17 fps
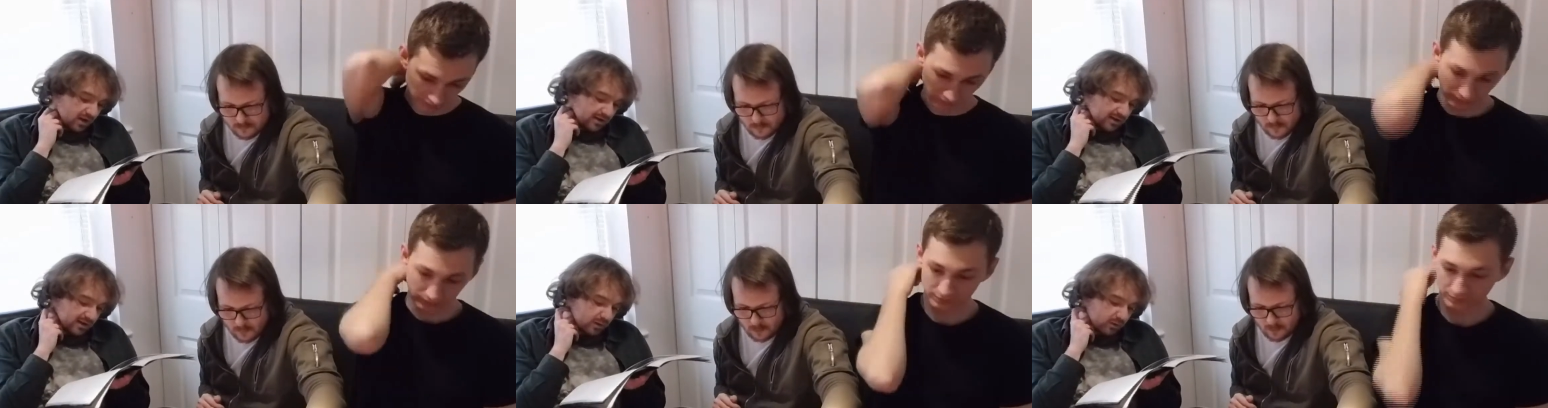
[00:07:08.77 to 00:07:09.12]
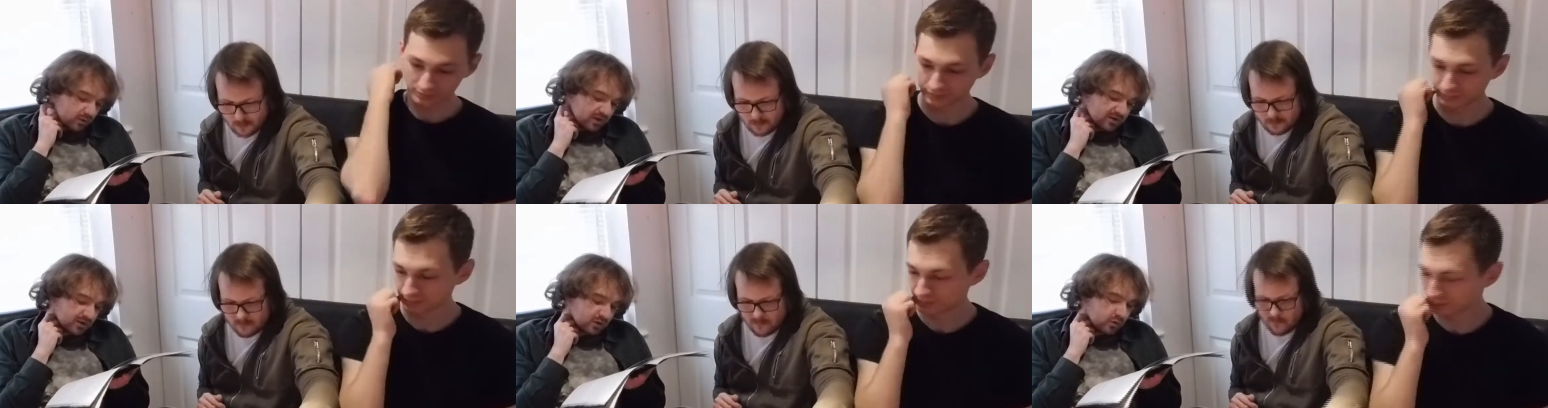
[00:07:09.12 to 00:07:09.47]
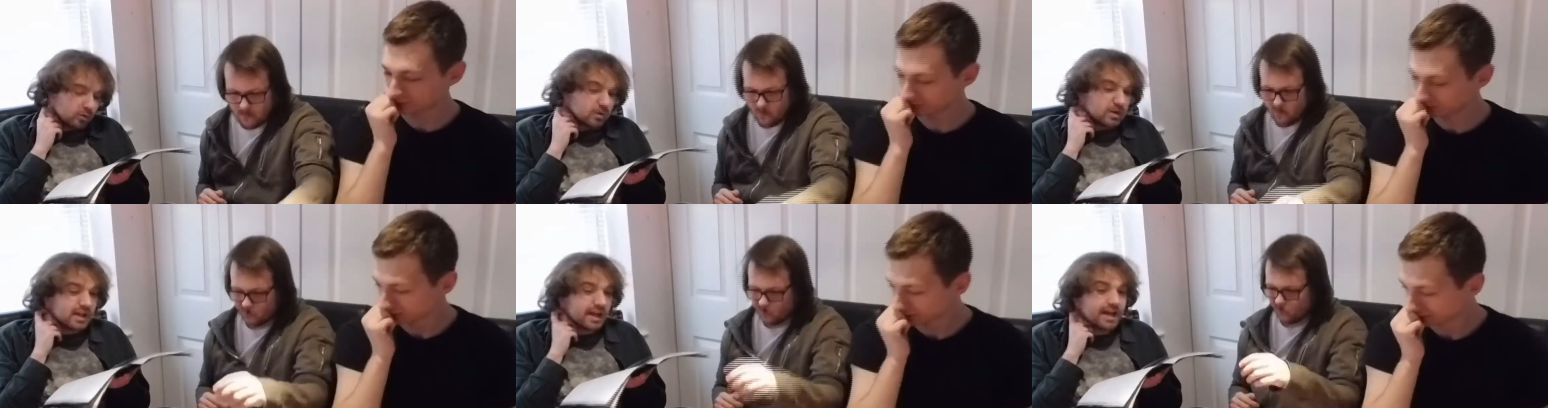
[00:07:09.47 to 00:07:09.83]
Speaker 1: So once
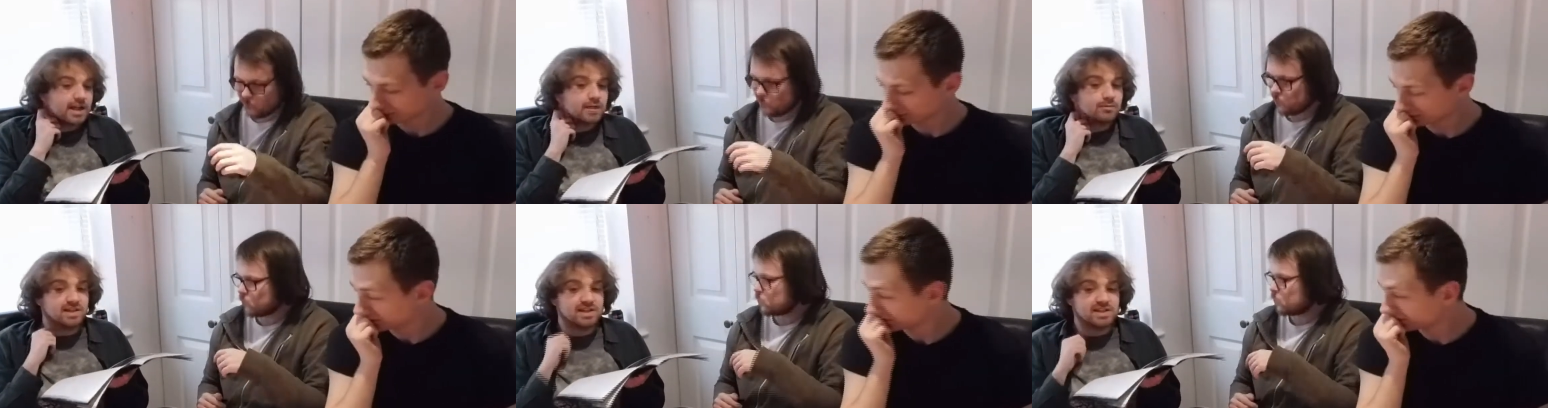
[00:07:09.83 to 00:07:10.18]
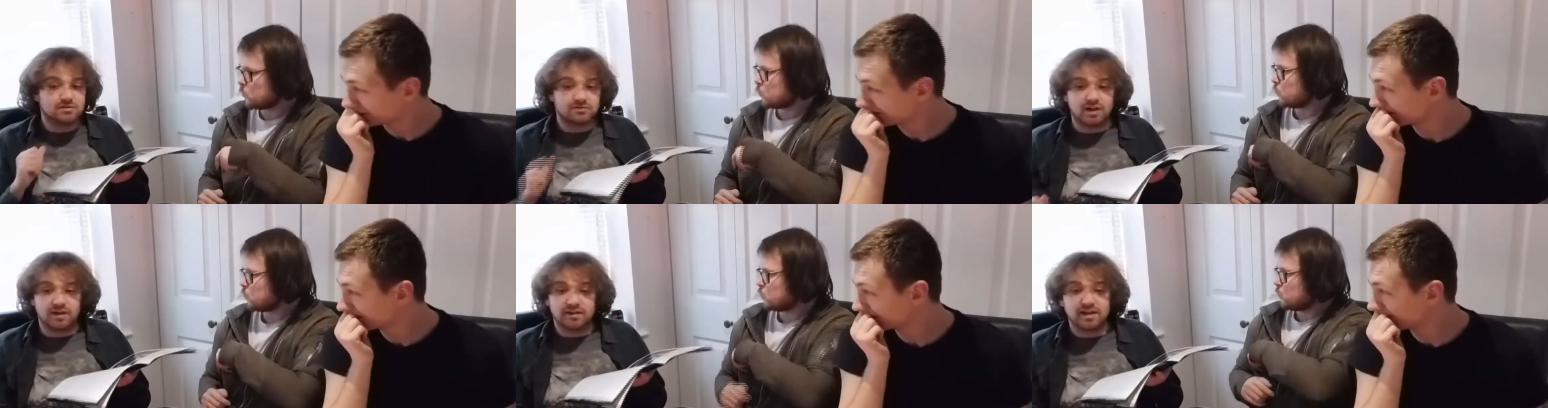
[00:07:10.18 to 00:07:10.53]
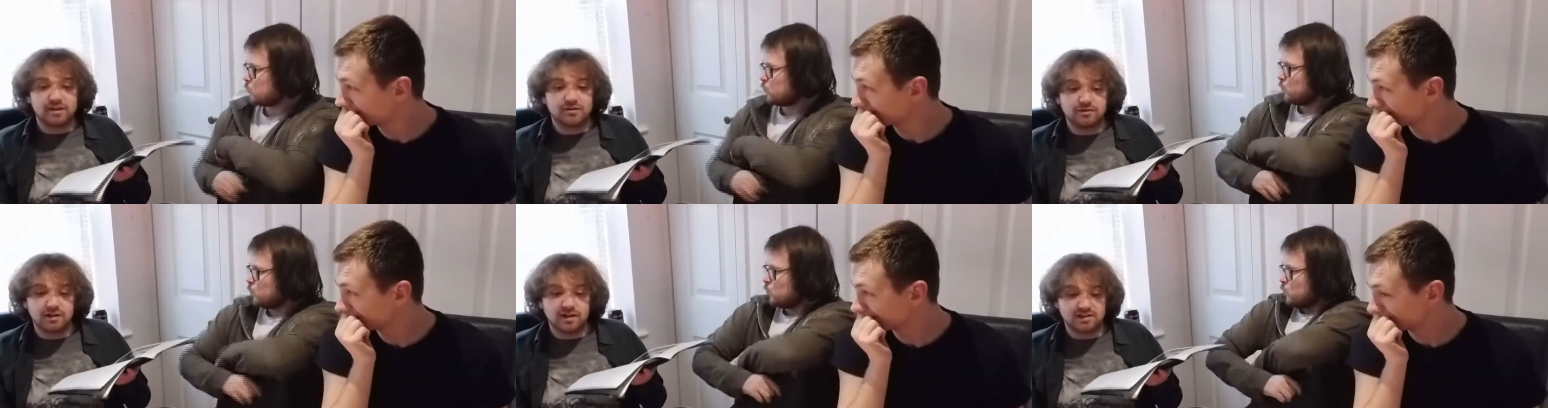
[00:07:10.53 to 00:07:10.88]
all the enemies have done
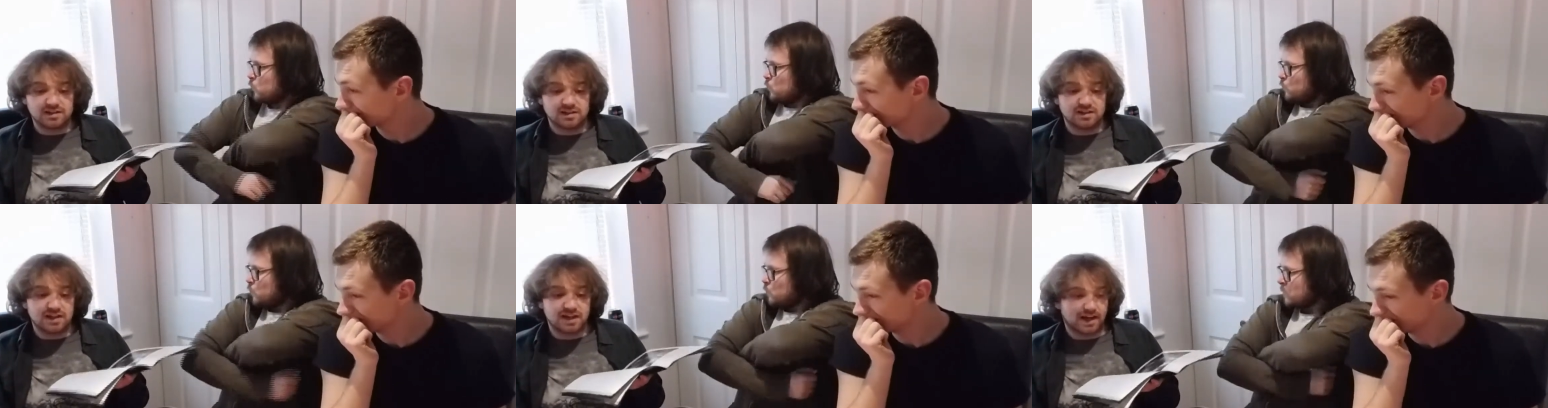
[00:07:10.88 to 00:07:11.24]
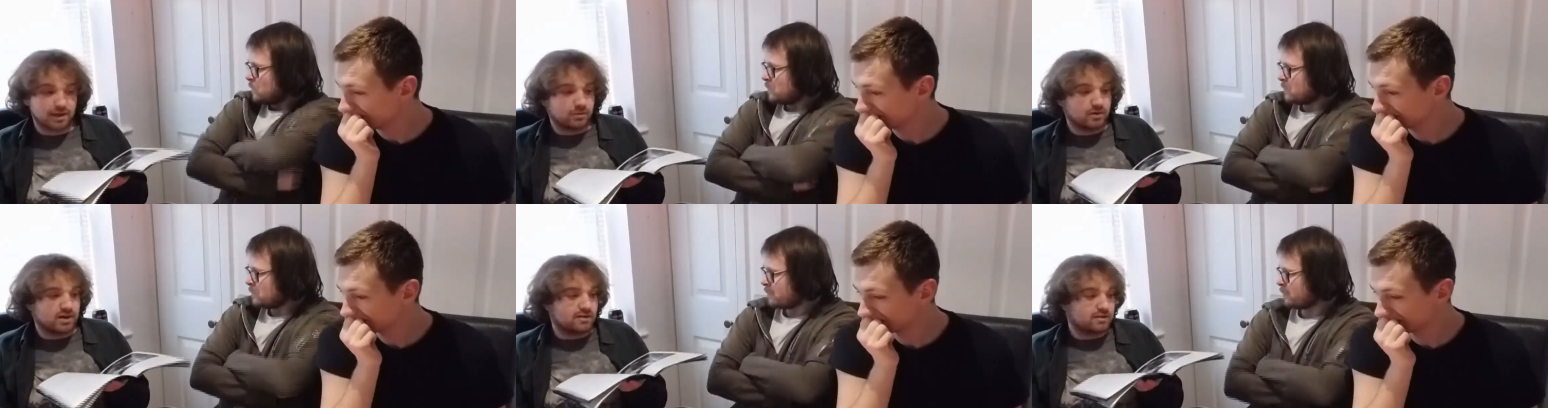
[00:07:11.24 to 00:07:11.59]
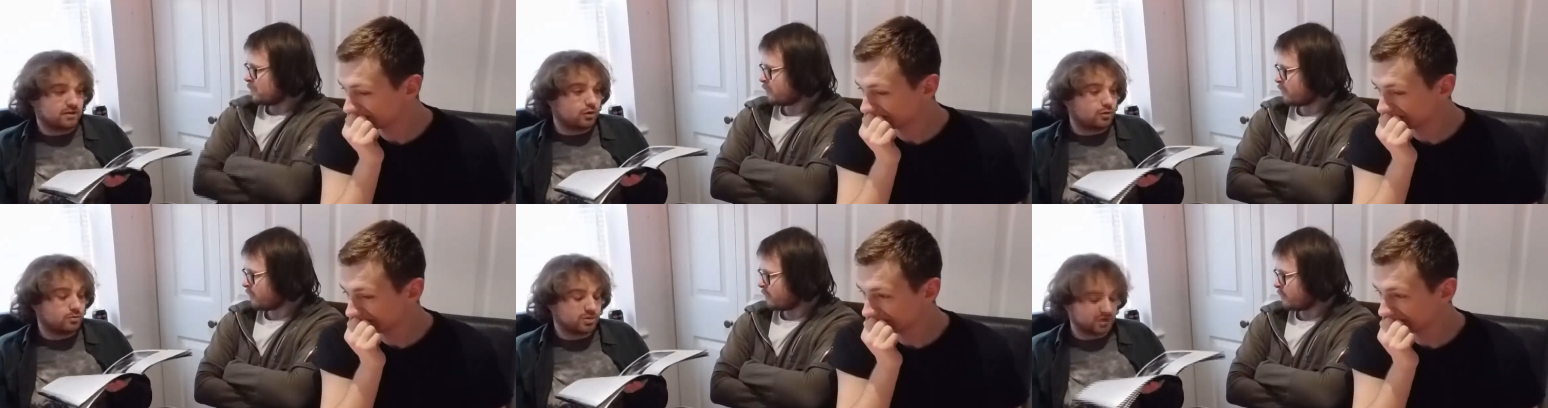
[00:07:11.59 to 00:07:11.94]
their first attack, we have
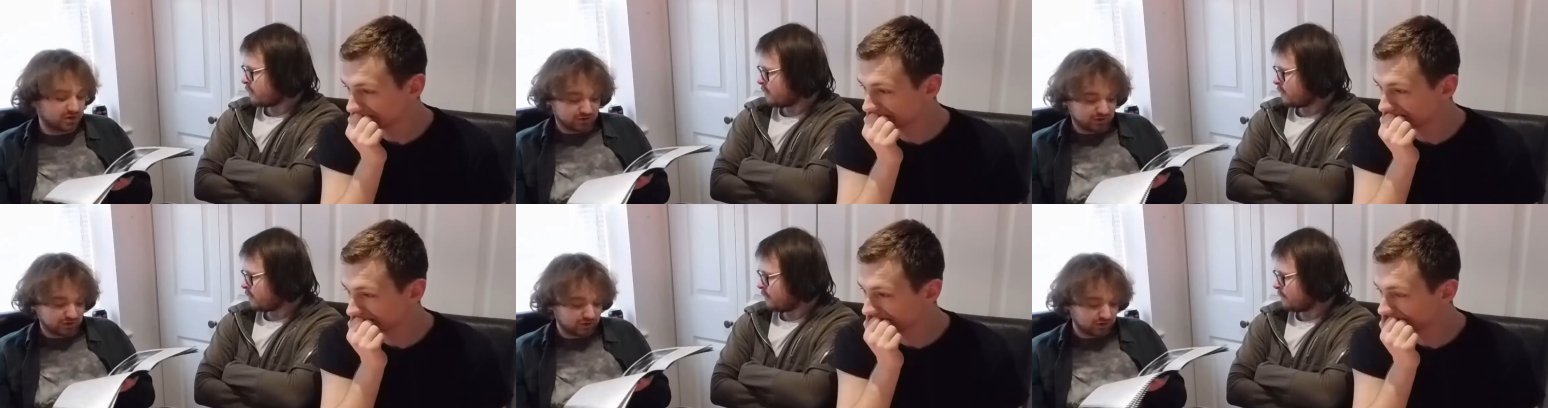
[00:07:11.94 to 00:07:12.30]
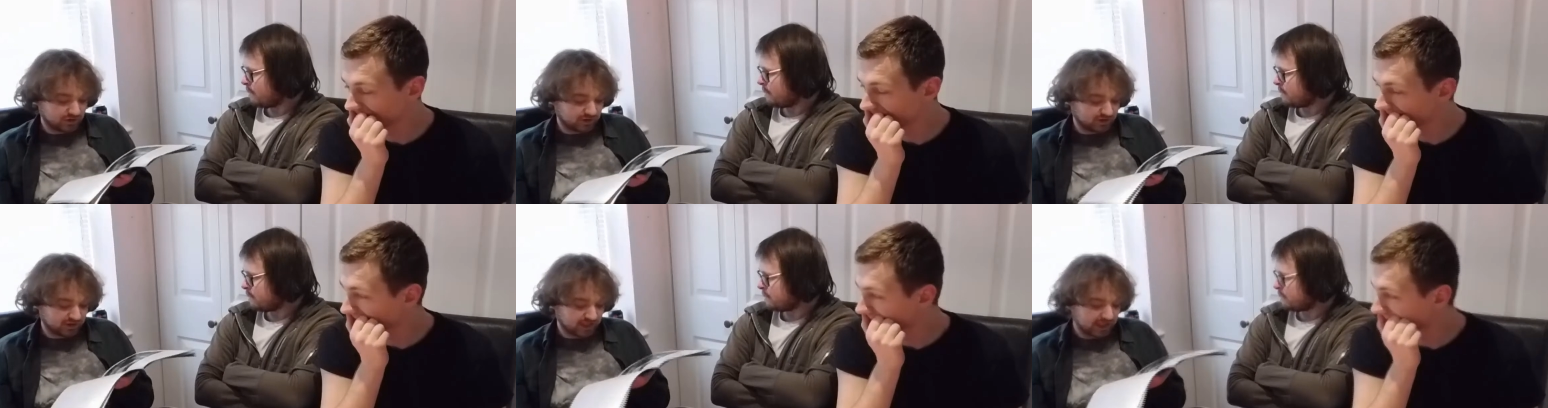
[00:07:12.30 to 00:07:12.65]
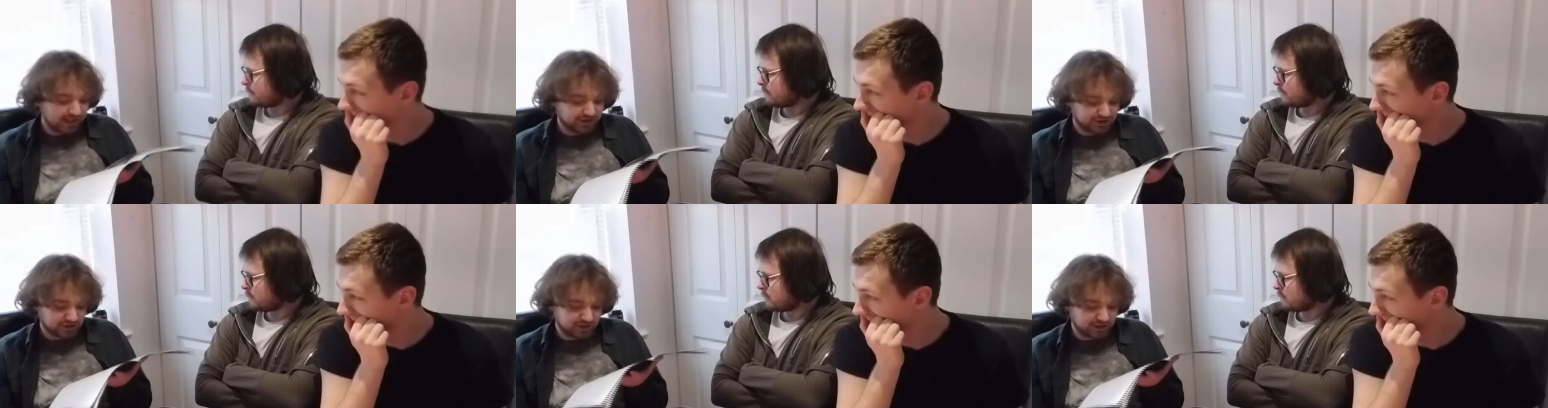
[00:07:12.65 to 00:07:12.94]
the option to just dash